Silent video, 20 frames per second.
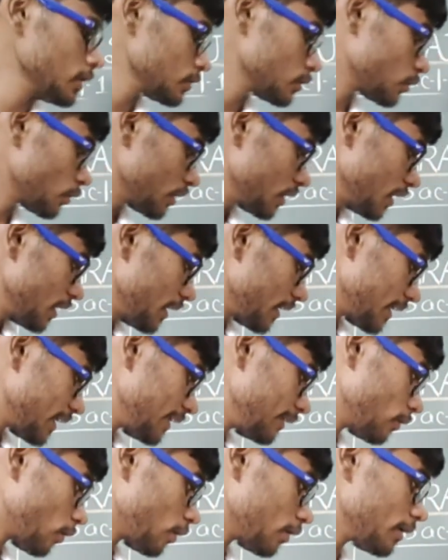So here,
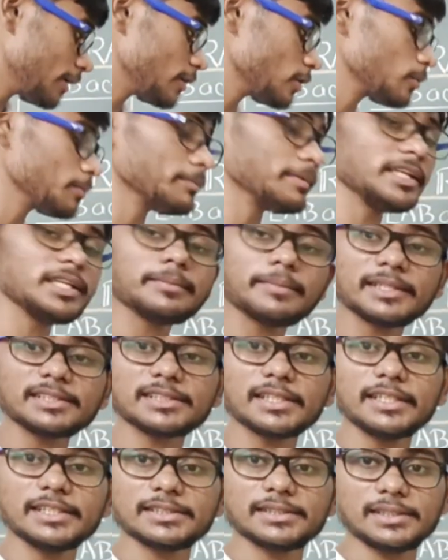in order to minimize
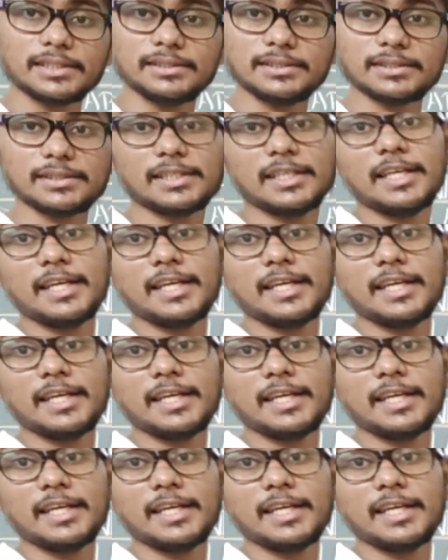the distance,